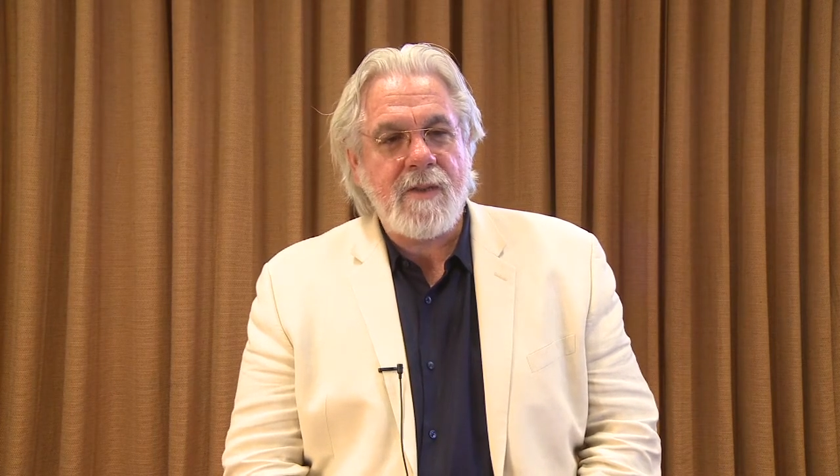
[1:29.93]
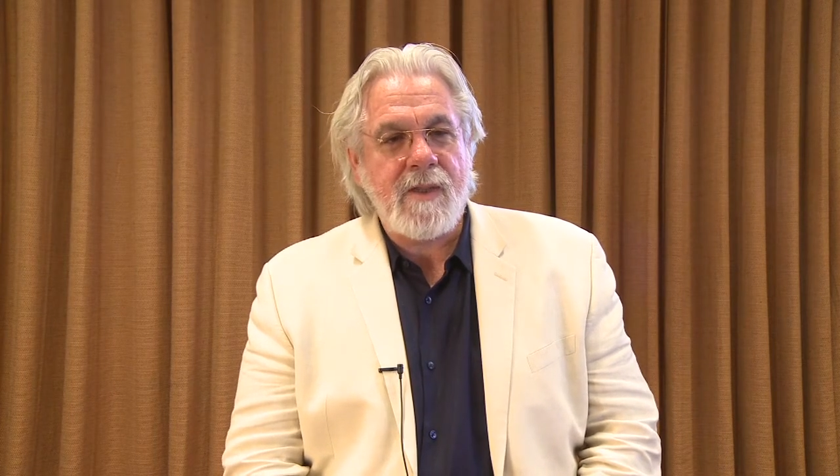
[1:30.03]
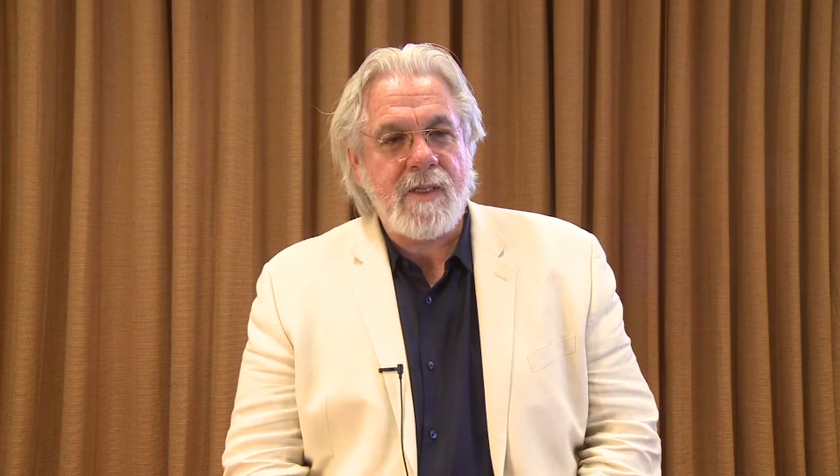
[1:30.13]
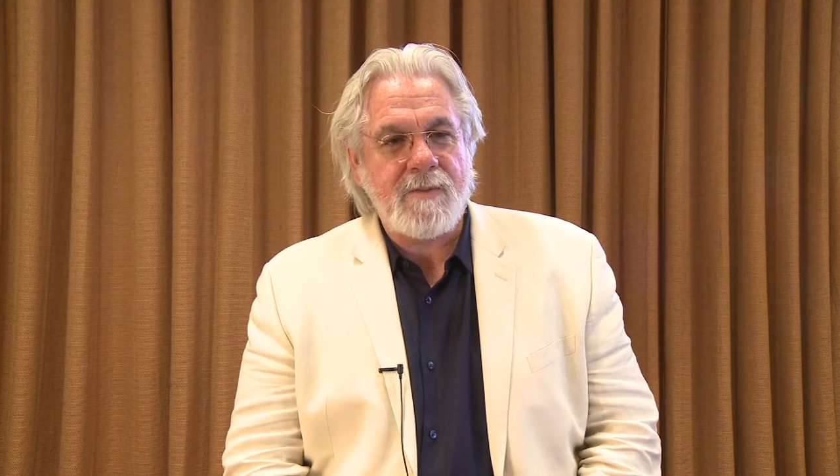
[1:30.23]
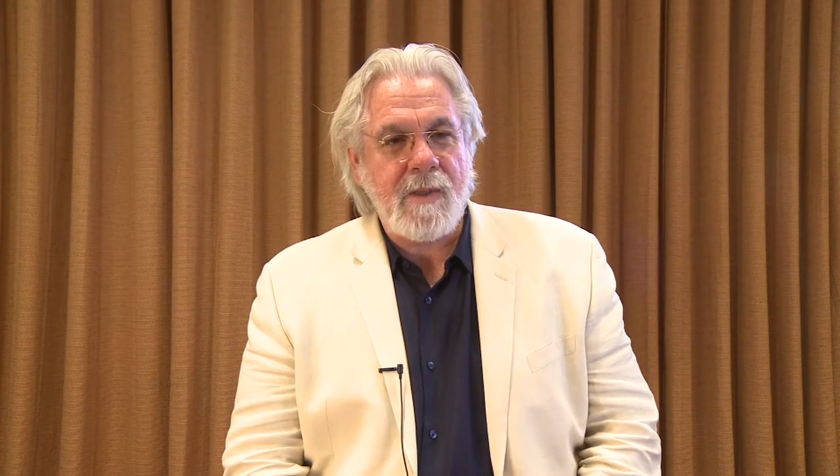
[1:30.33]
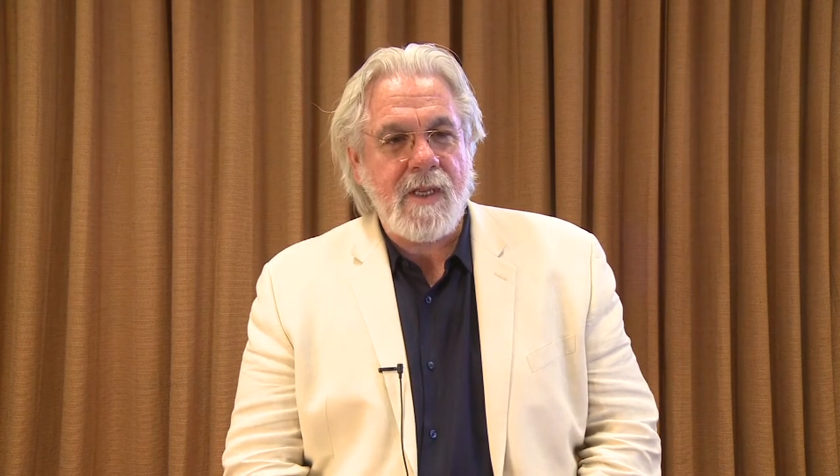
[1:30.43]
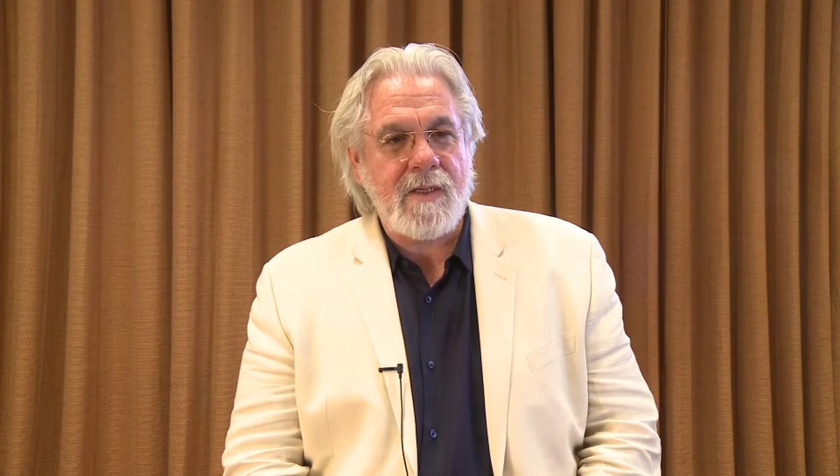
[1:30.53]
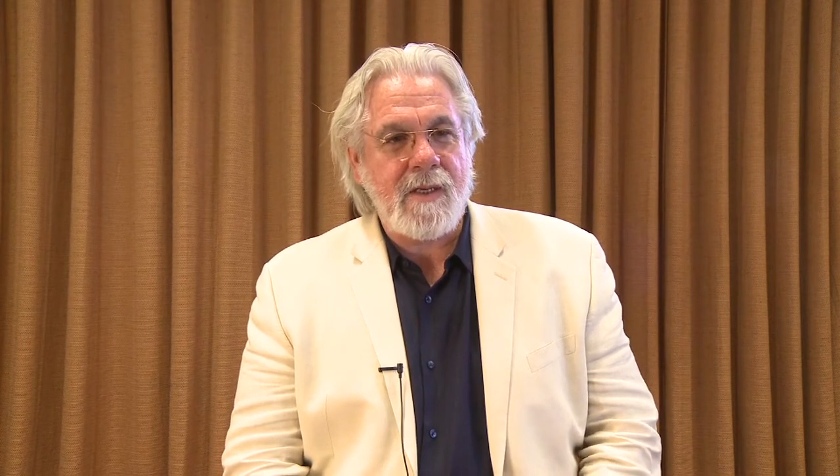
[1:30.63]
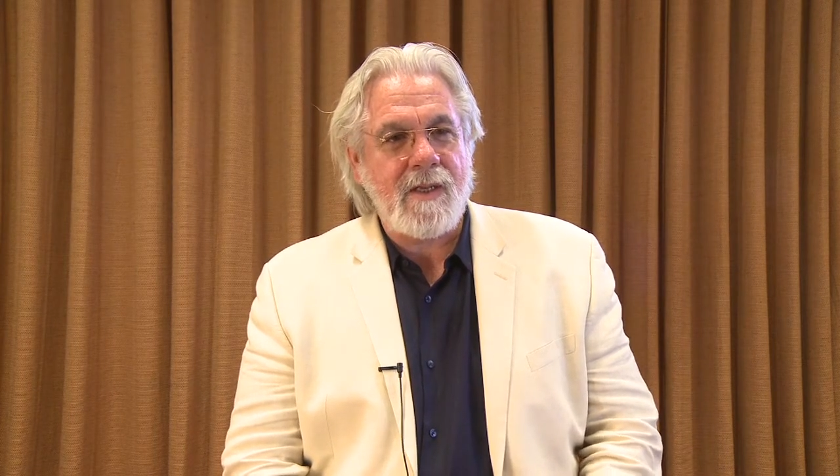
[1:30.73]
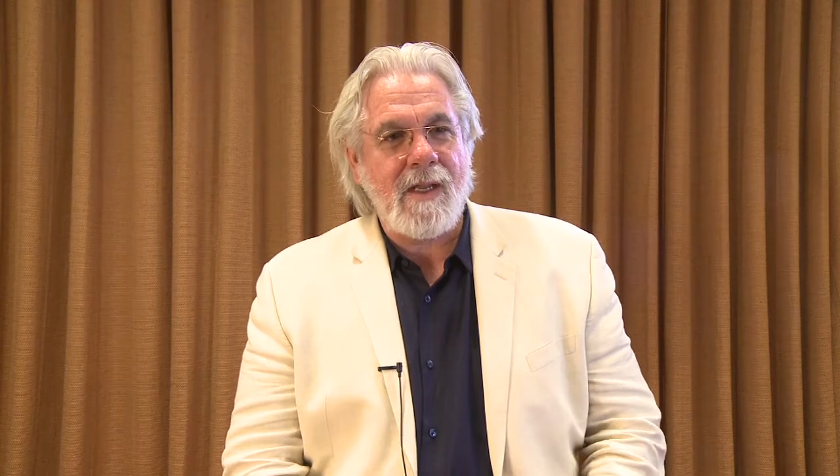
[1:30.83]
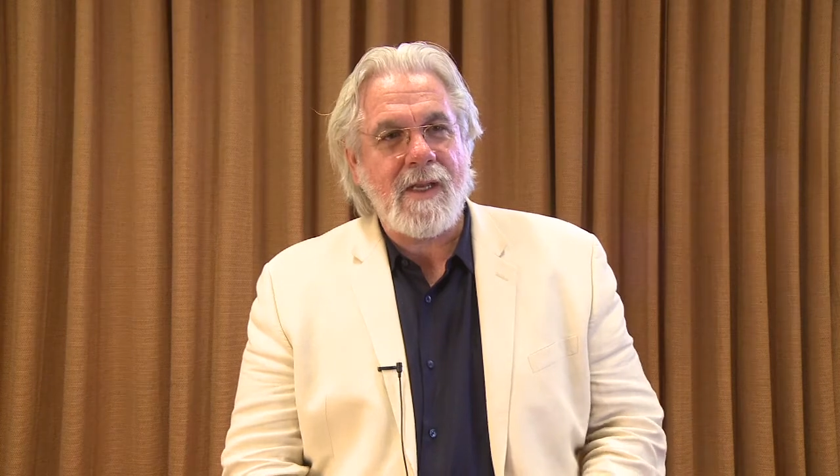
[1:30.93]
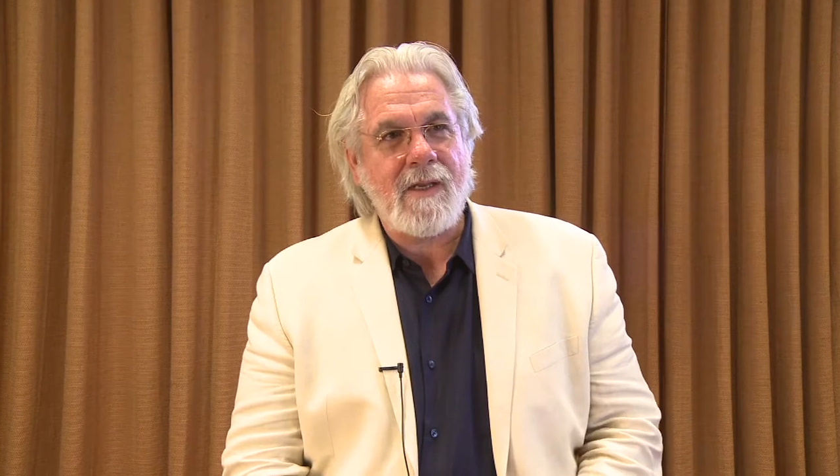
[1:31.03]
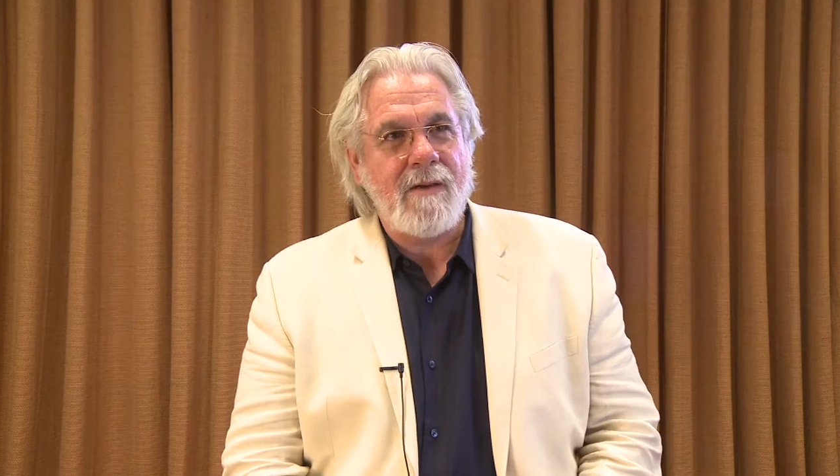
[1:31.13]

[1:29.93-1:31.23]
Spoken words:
things began to click